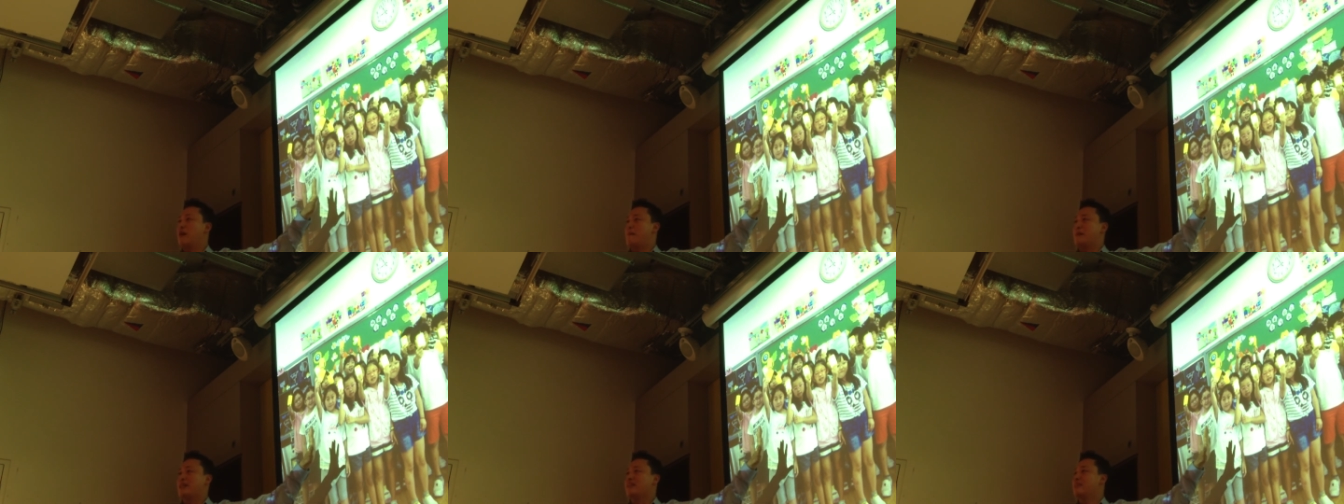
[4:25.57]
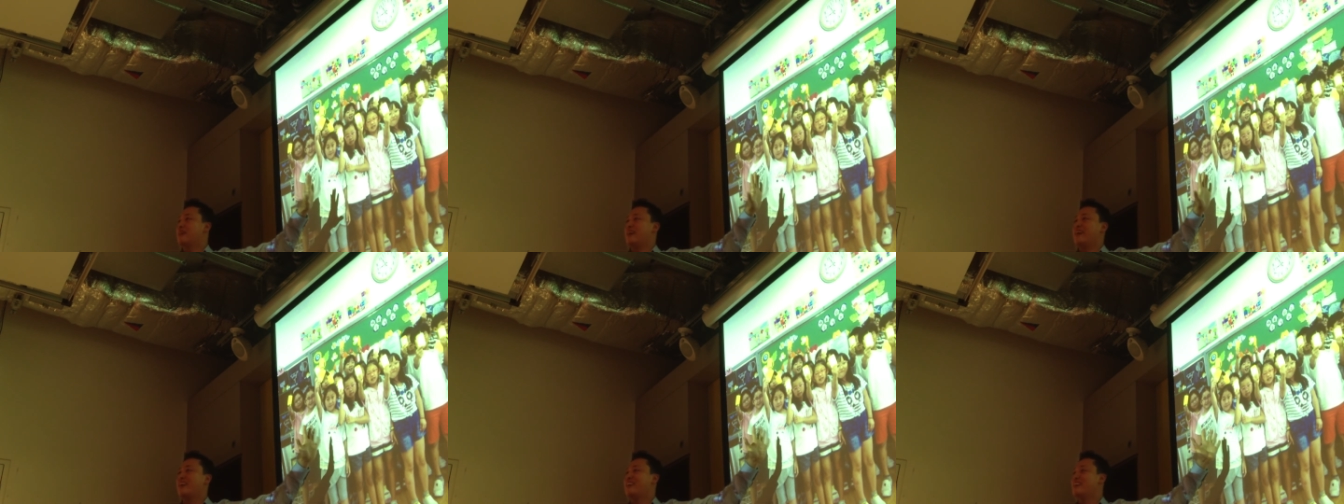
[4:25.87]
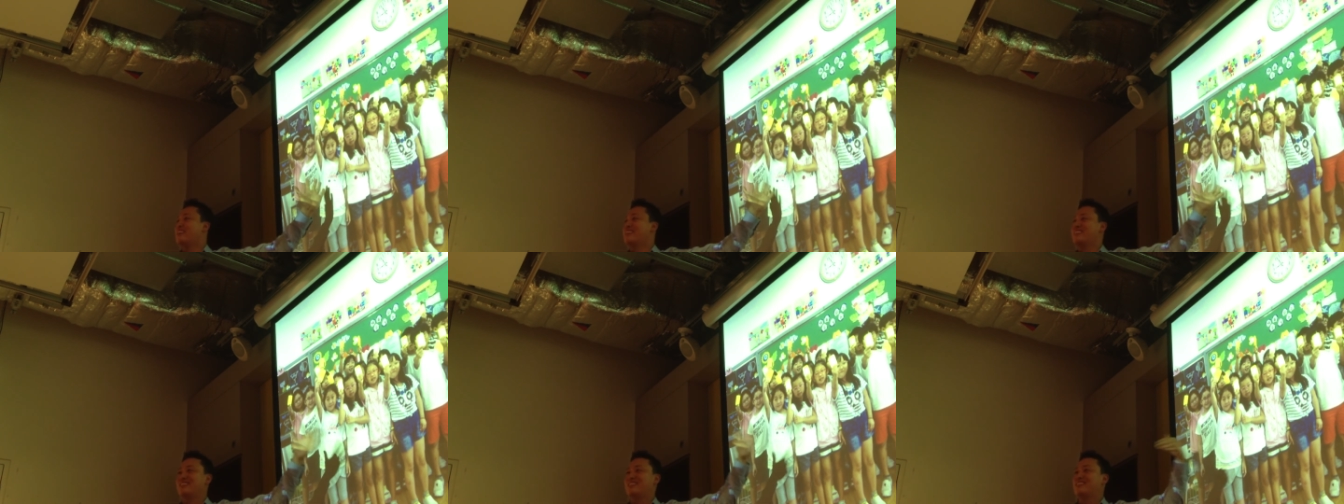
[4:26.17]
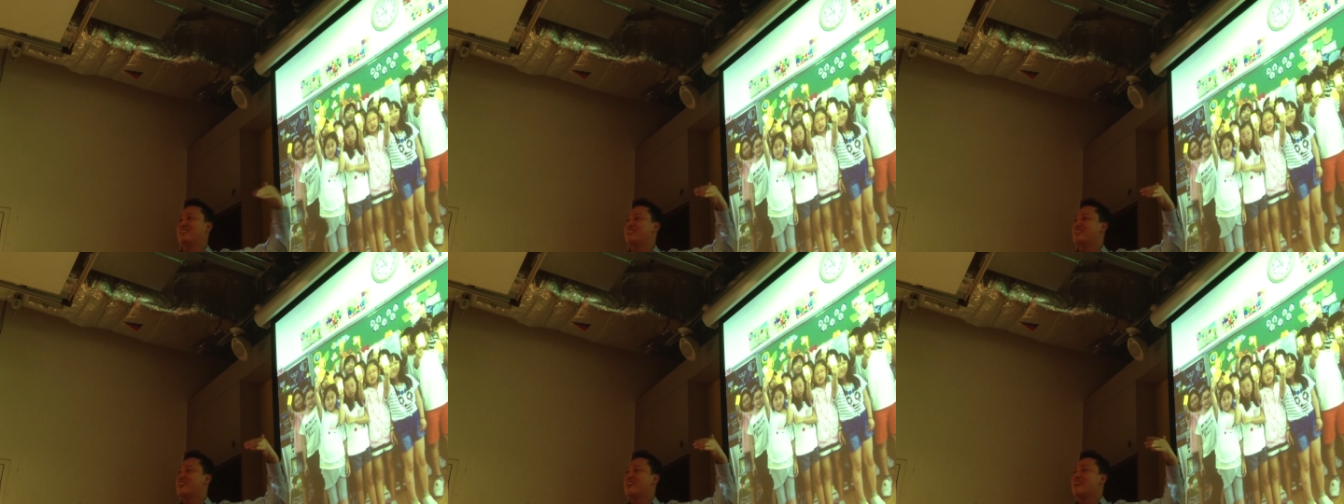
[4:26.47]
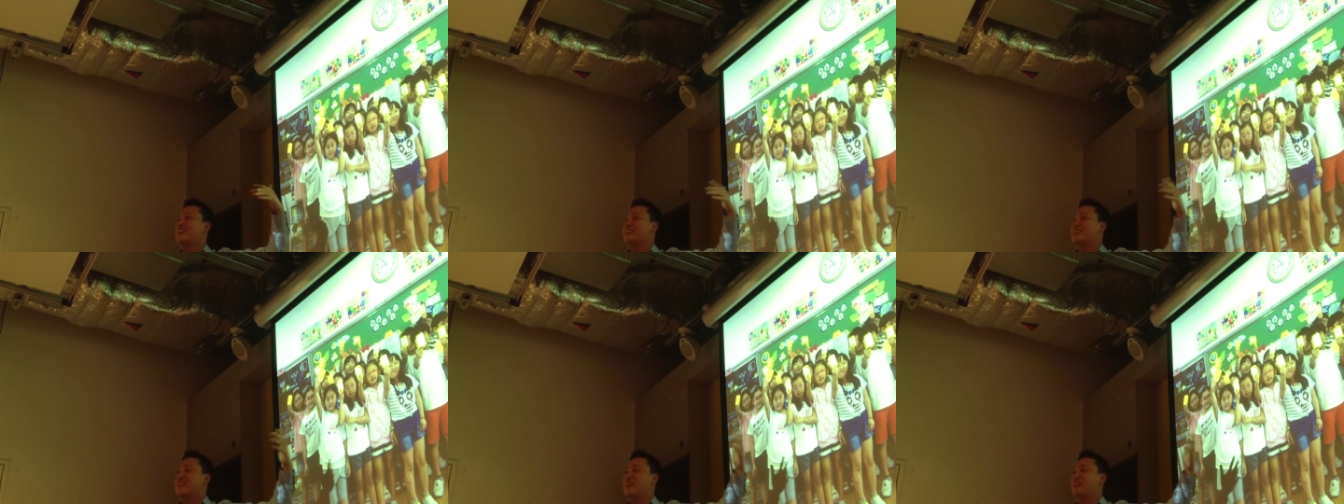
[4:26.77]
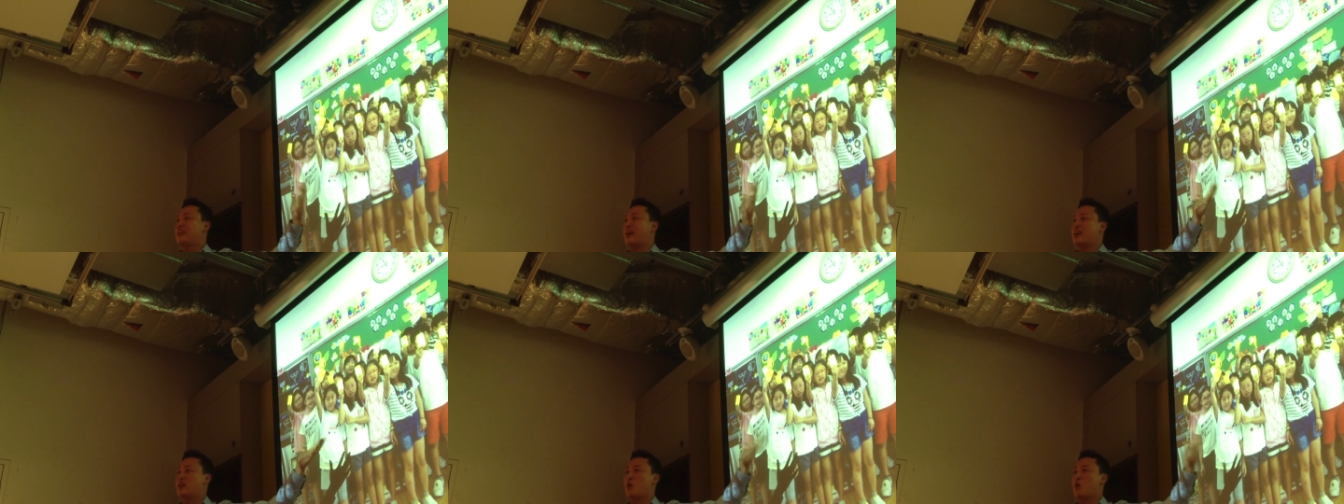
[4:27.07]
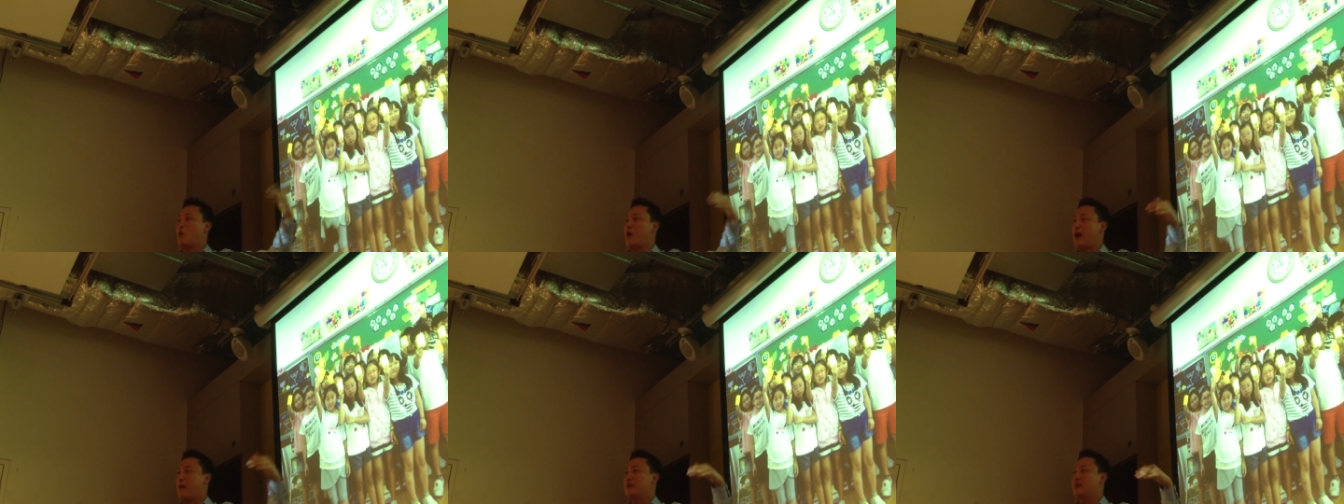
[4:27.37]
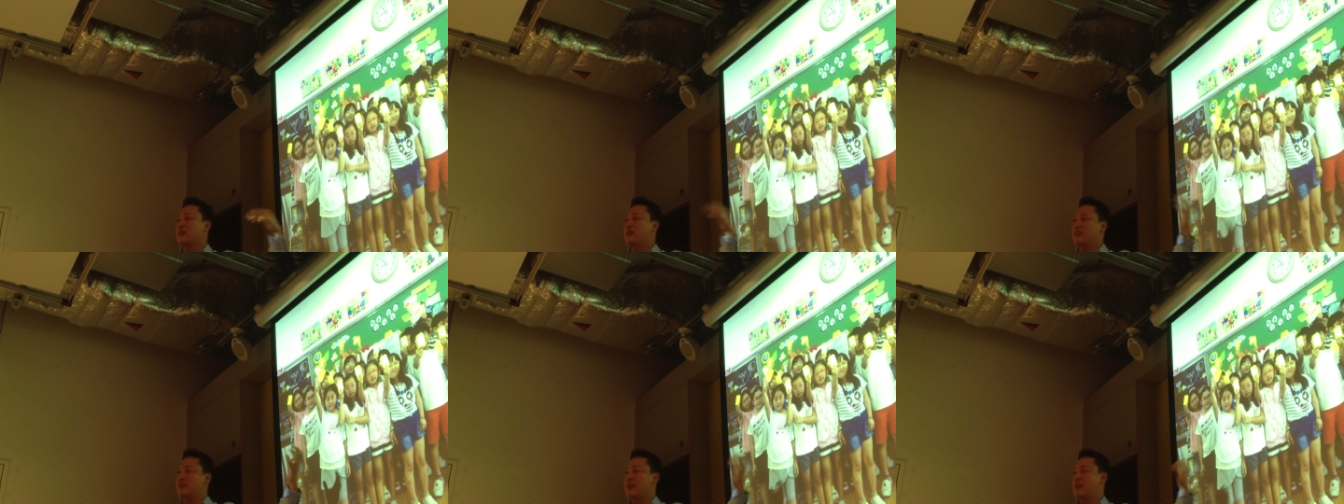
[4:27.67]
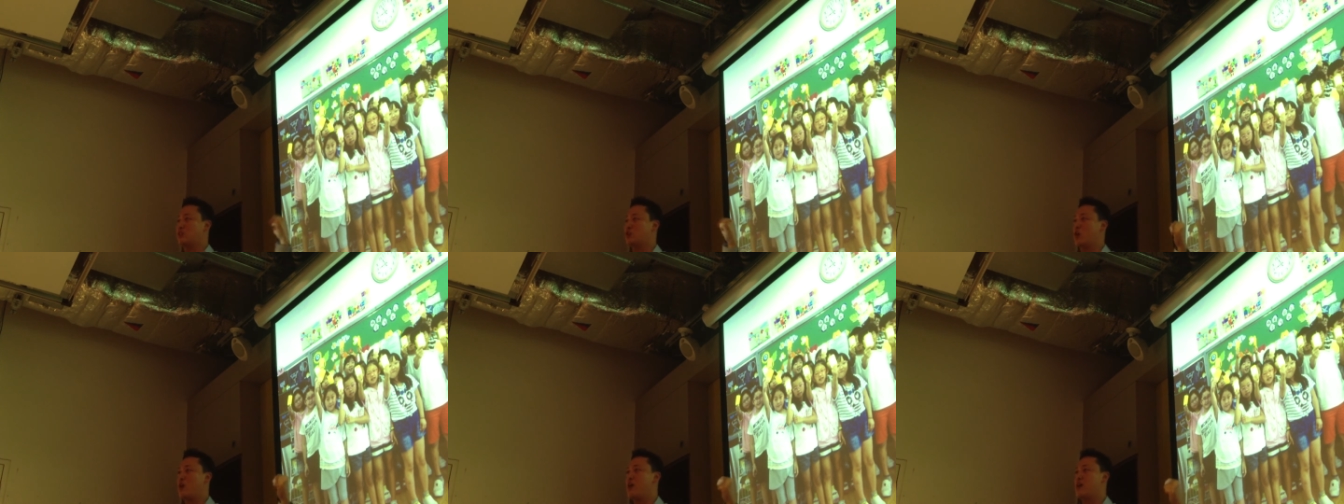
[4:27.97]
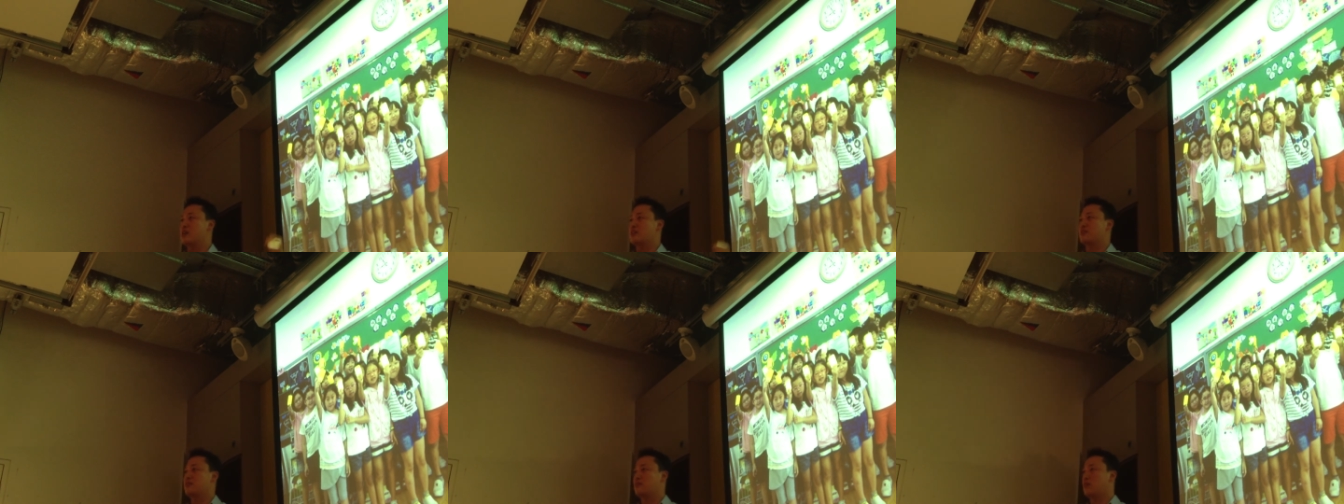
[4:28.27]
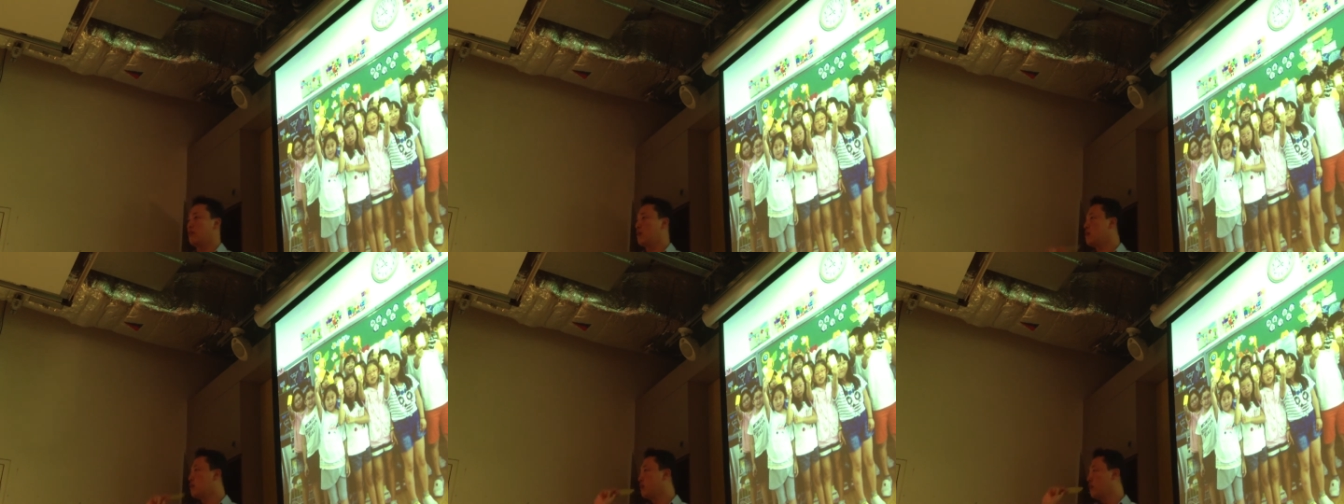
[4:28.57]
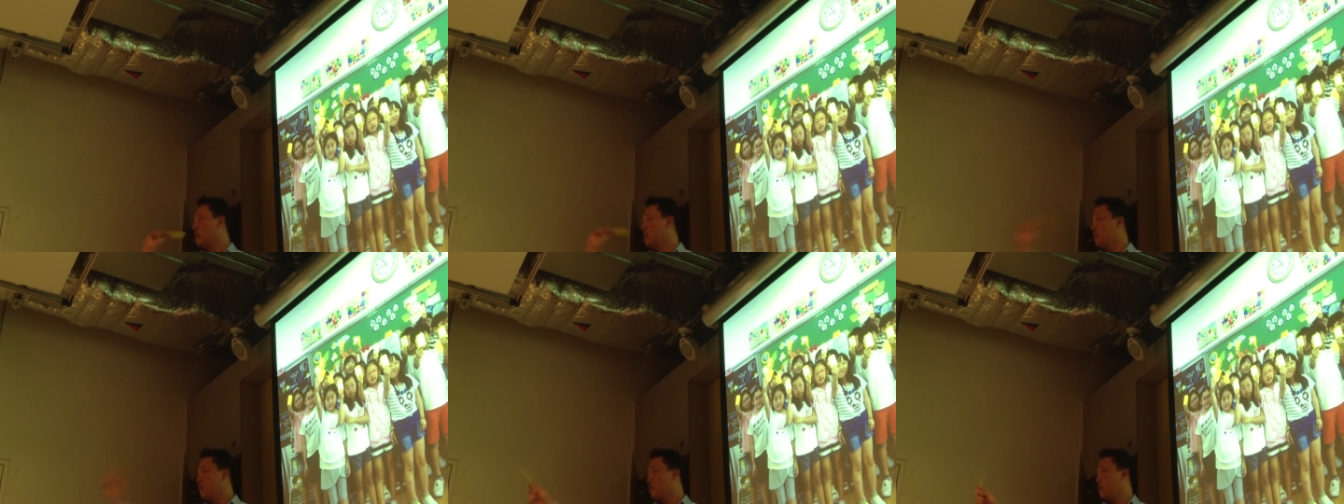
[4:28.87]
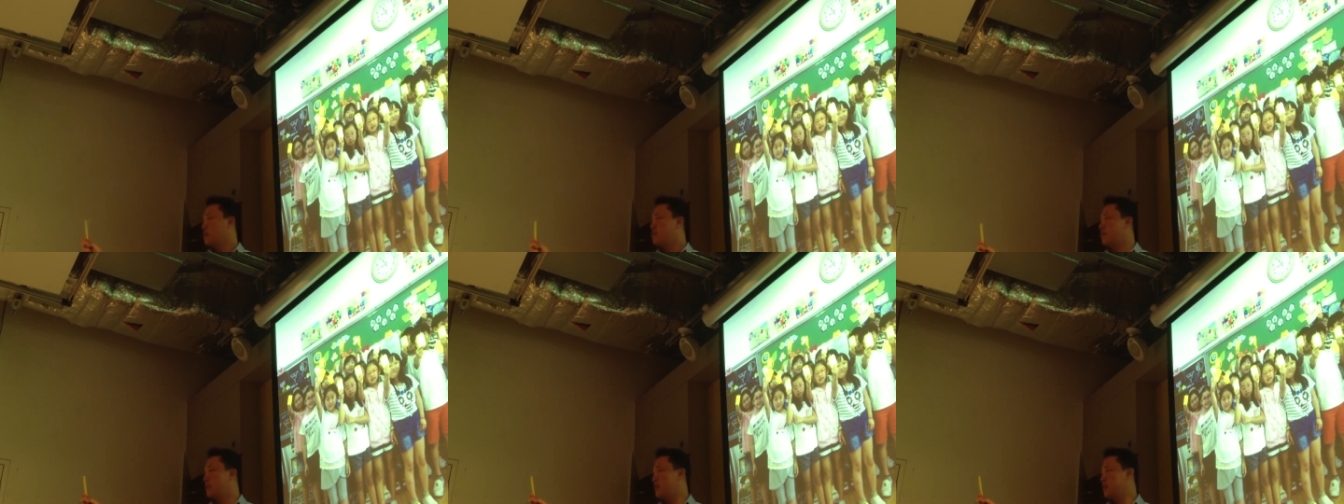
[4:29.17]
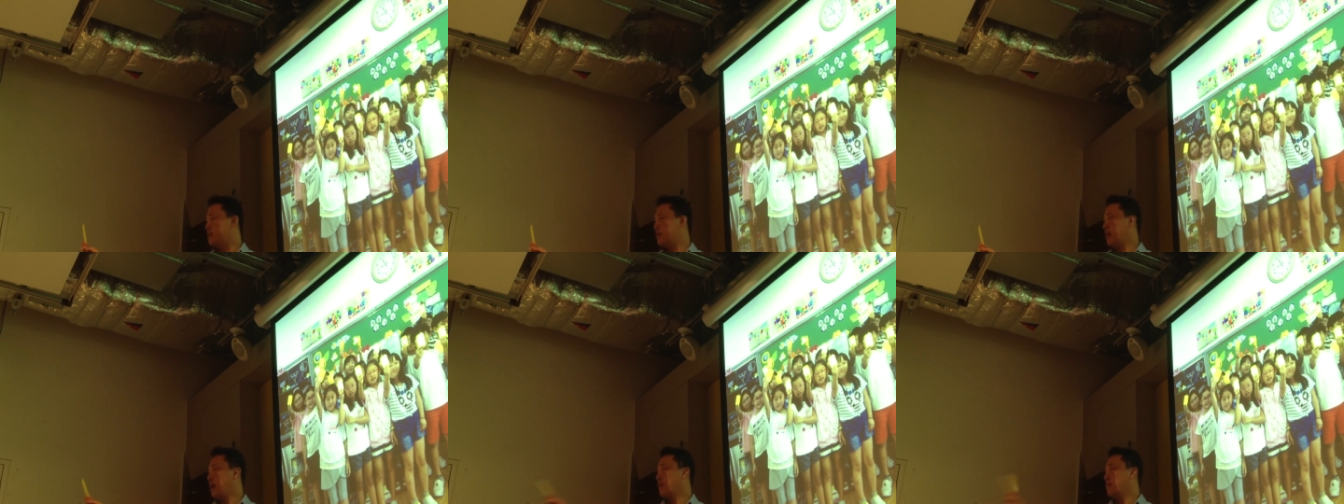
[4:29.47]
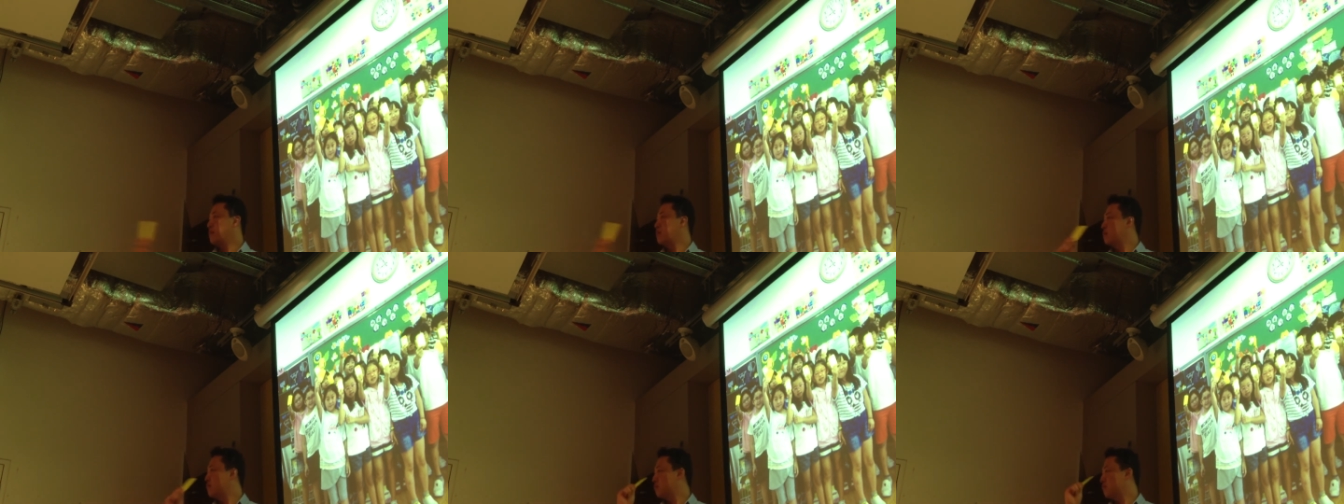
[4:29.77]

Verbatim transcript: I mean, they, they take away, I mean, they take charge. So be safe.